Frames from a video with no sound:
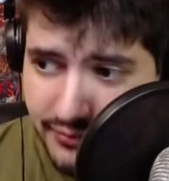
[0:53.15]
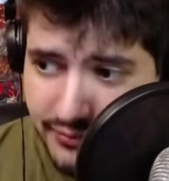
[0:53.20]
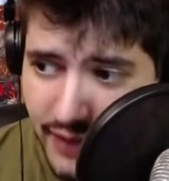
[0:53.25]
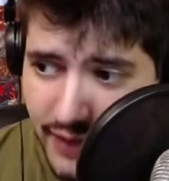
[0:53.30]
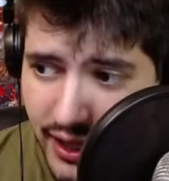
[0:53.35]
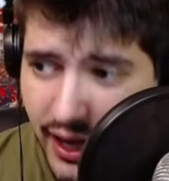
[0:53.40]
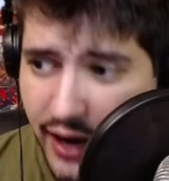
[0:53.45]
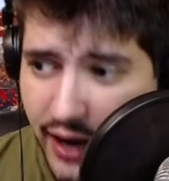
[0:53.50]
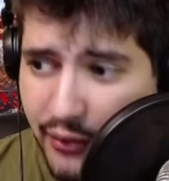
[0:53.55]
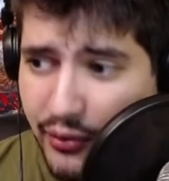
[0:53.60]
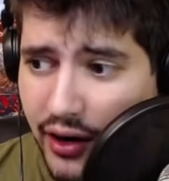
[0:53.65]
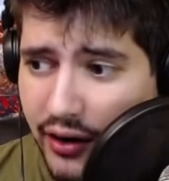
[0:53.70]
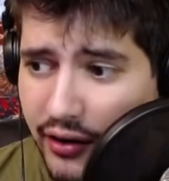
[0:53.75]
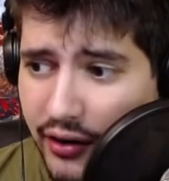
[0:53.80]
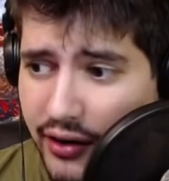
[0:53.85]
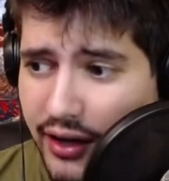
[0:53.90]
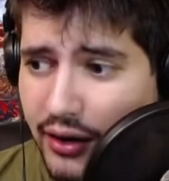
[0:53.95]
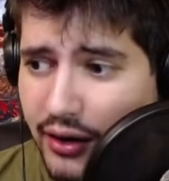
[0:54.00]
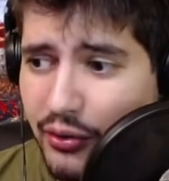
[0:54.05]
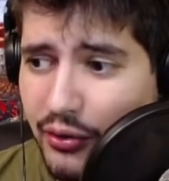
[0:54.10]
And we are gonna
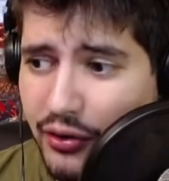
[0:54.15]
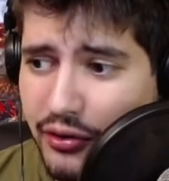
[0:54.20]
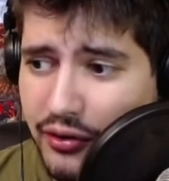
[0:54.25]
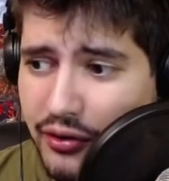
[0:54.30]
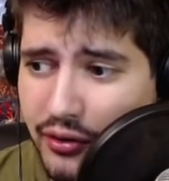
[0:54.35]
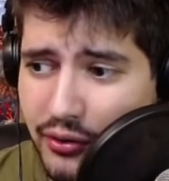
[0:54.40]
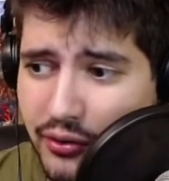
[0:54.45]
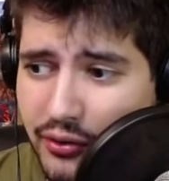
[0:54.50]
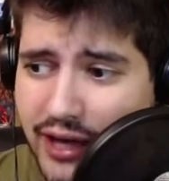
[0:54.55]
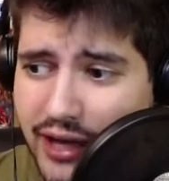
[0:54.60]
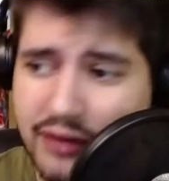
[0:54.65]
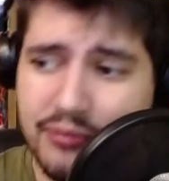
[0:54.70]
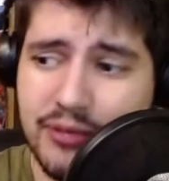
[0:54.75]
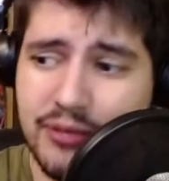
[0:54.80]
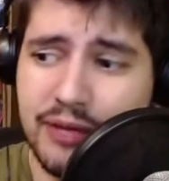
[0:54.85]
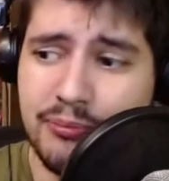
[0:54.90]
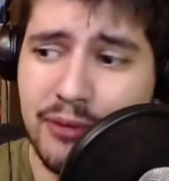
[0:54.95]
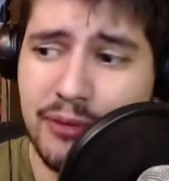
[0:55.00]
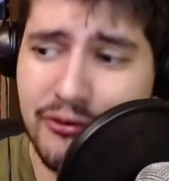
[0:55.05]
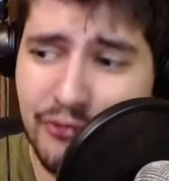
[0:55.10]
look through that, but
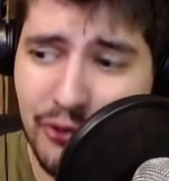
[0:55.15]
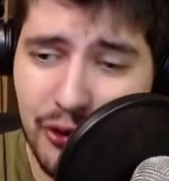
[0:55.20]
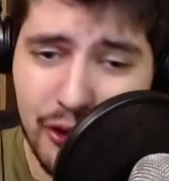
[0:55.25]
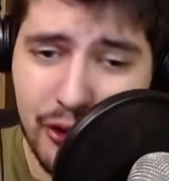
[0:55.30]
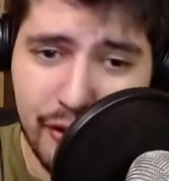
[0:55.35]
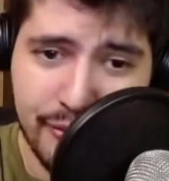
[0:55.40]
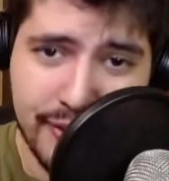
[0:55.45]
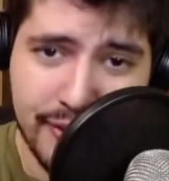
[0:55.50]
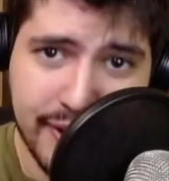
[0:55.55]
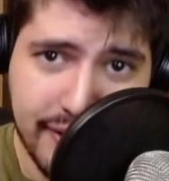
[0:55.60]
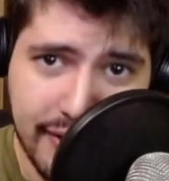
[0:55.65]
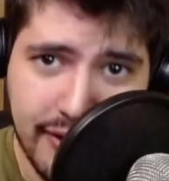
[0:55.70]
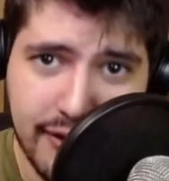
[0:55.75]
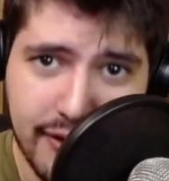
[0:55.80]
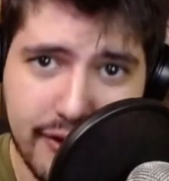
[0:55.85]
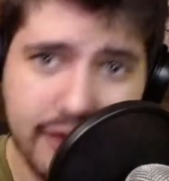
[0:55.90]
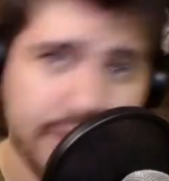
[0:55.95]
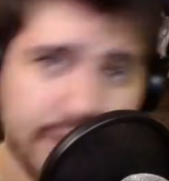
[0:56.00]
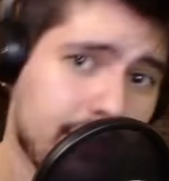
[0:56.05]
before we are,